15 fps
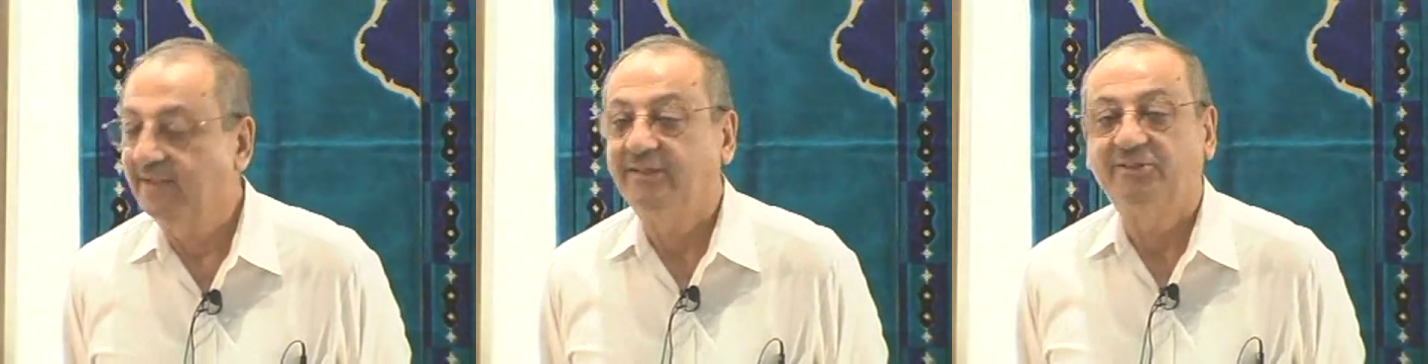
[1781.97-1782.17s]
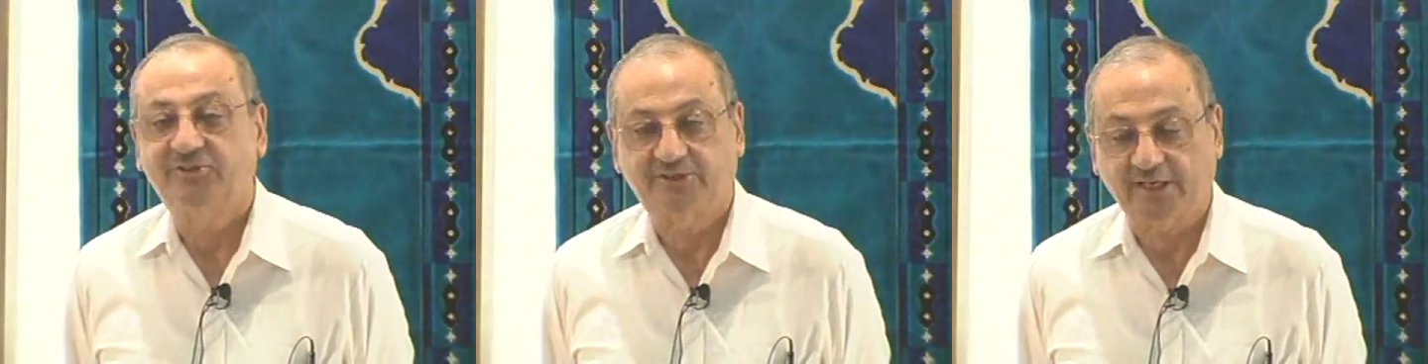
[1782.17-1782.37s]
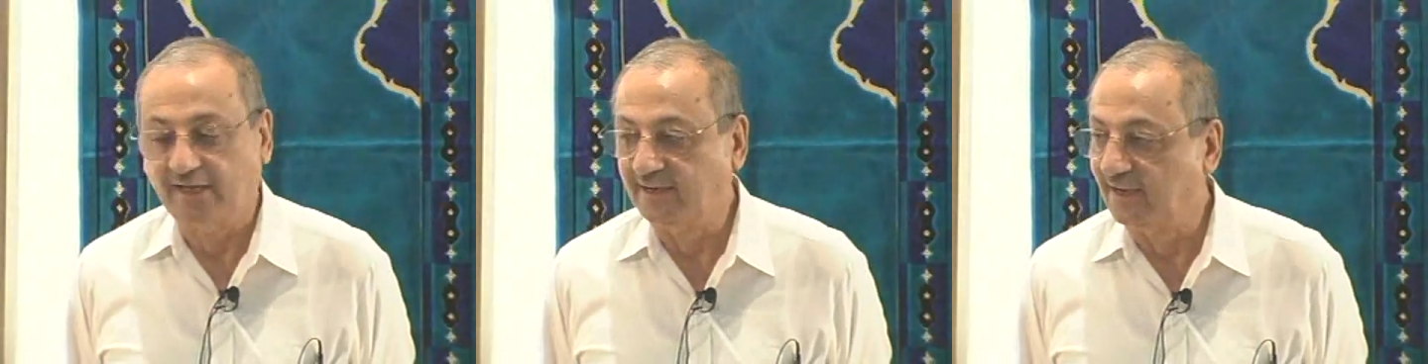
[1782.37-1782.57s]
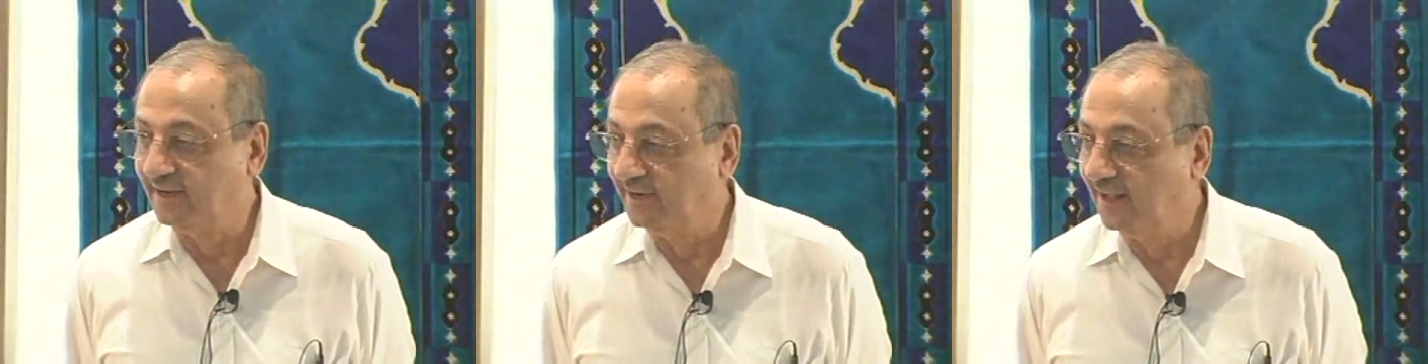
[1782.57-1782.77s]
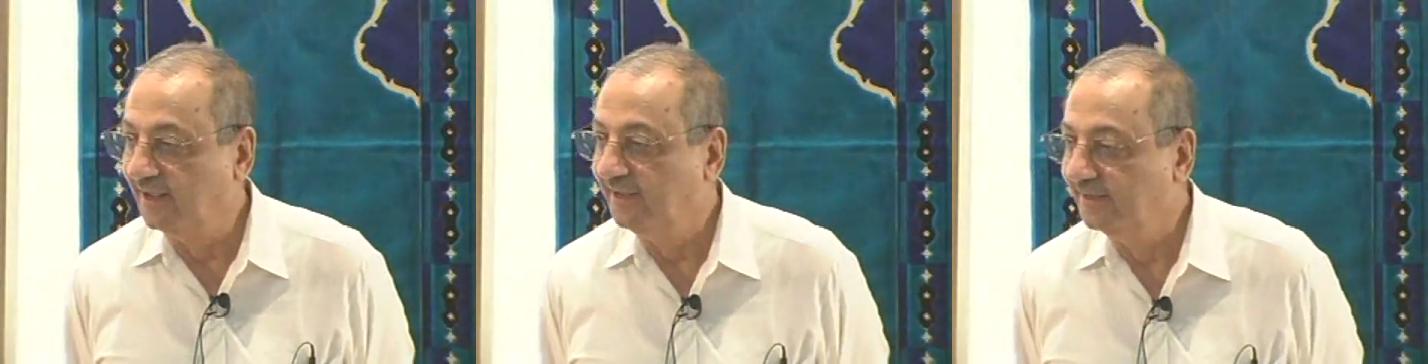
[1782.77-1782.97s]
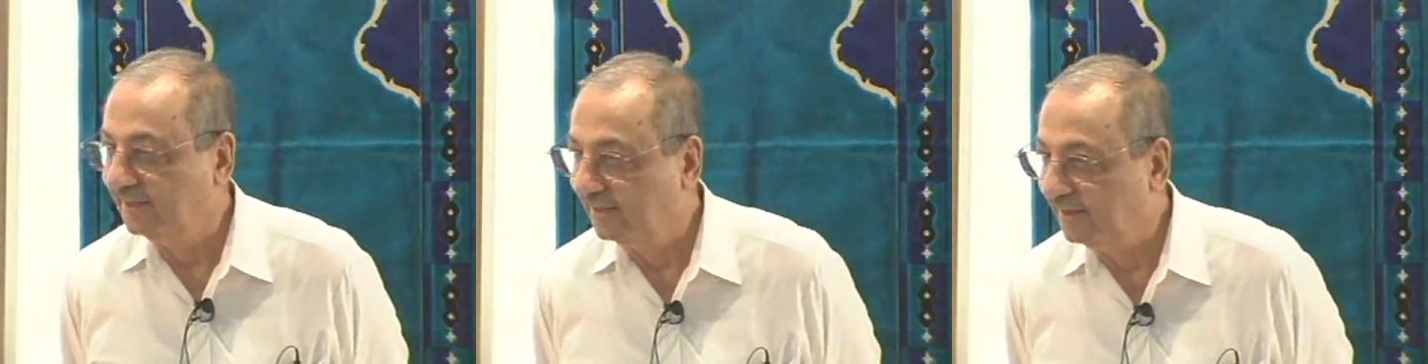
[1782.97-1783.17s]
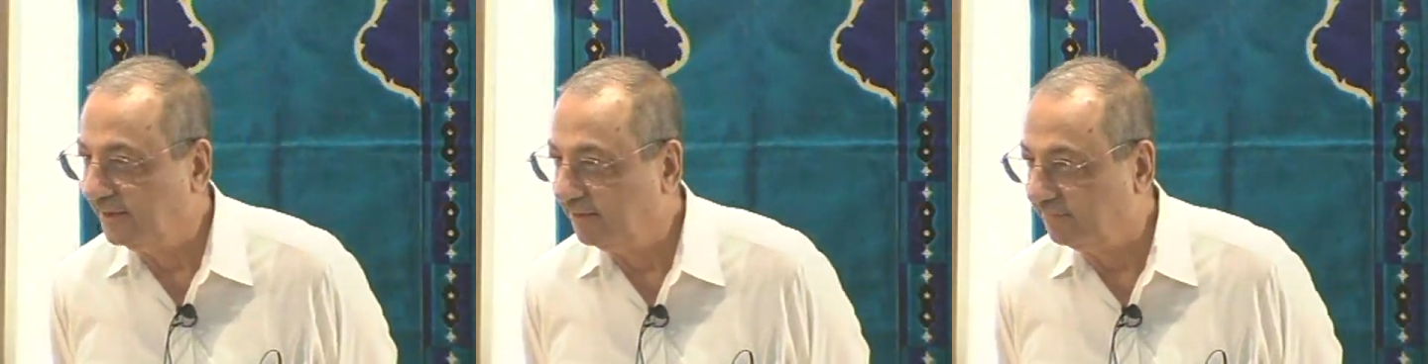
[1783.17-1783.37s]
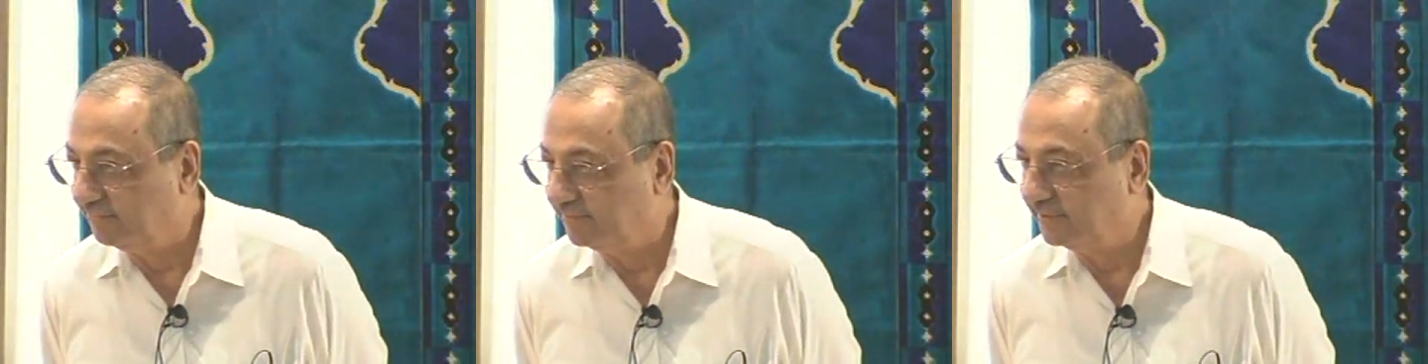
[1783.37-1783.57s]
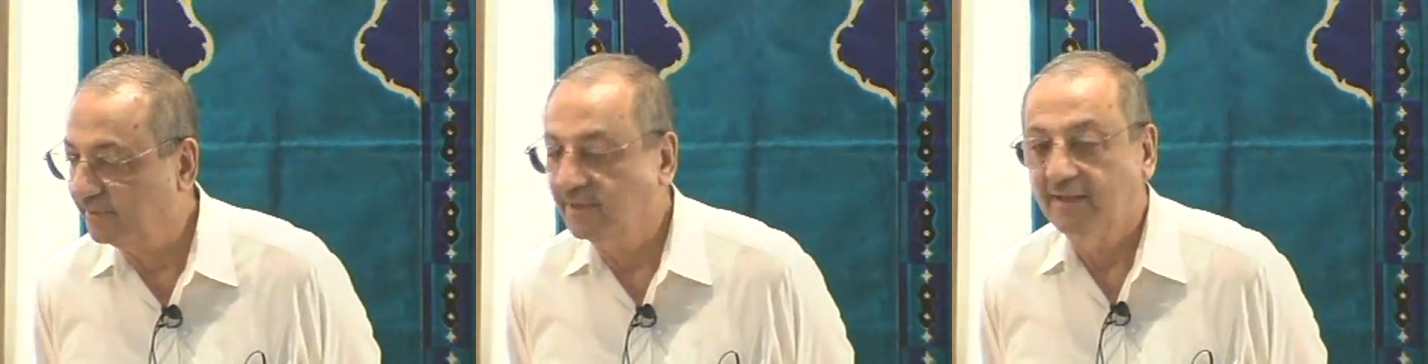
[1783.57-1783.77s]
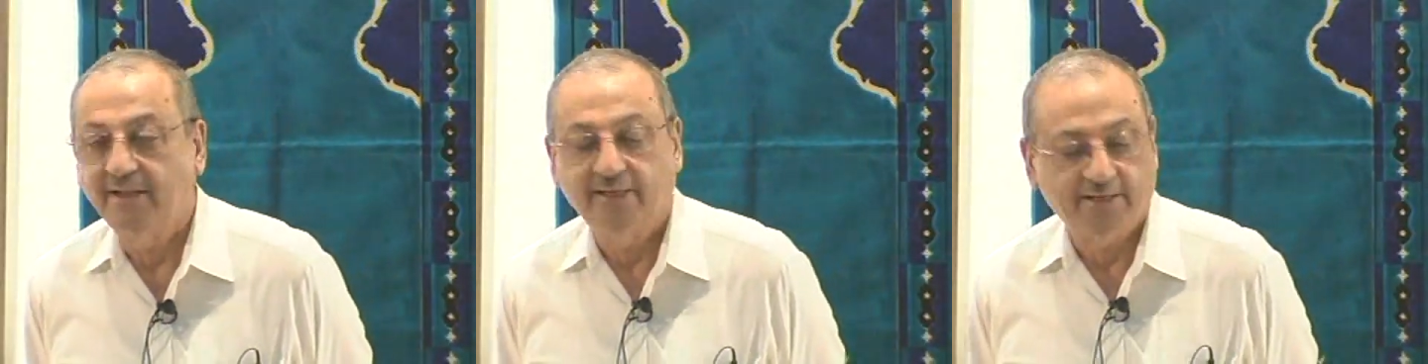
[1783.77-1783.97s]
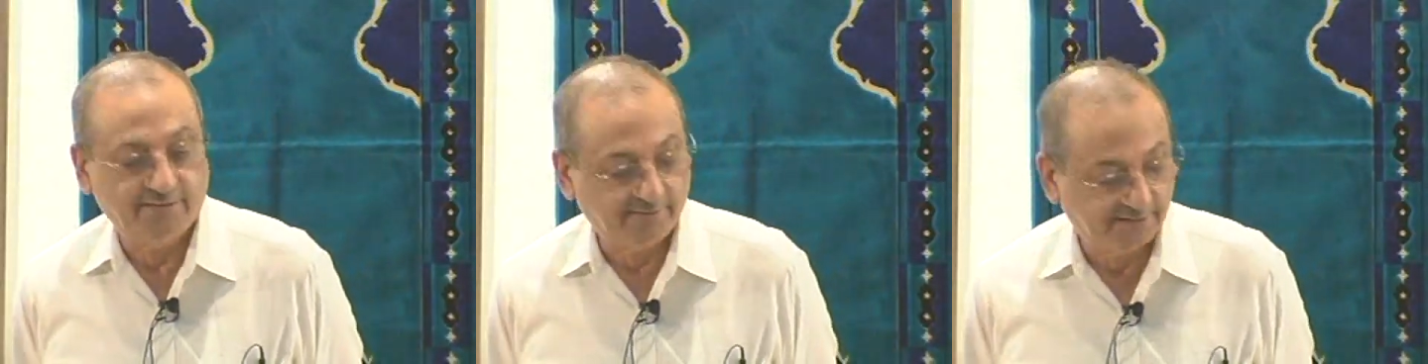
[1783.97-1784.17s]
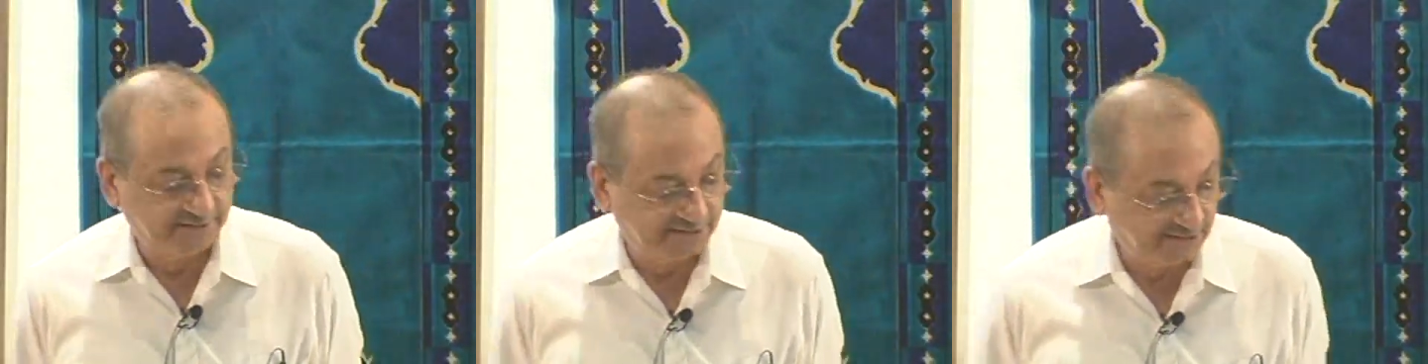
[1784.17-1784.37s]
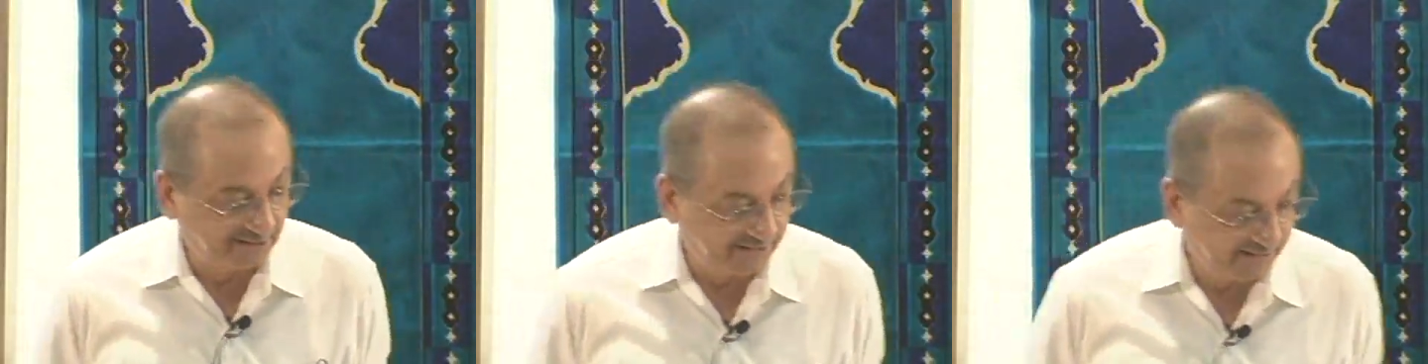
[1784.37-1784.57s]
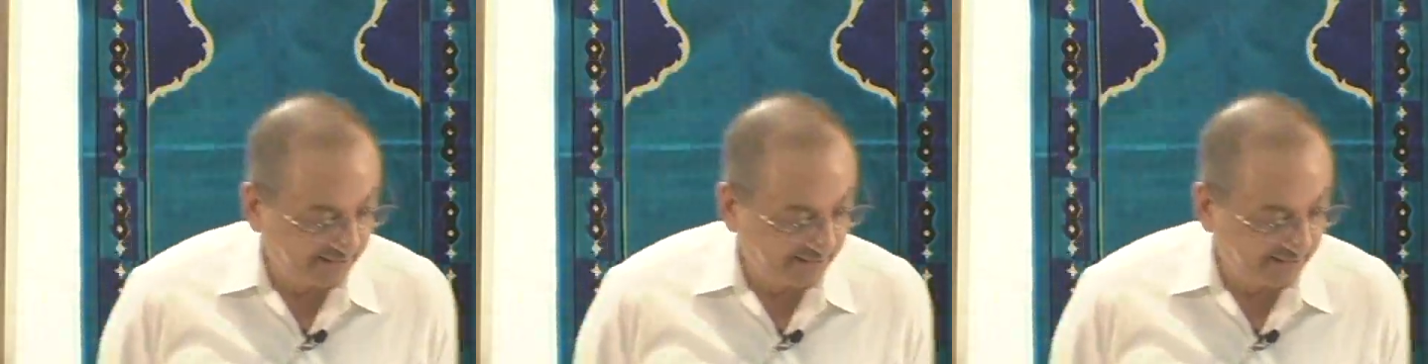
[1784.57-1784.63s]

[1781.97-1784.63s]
Sakana, he lived. Is it he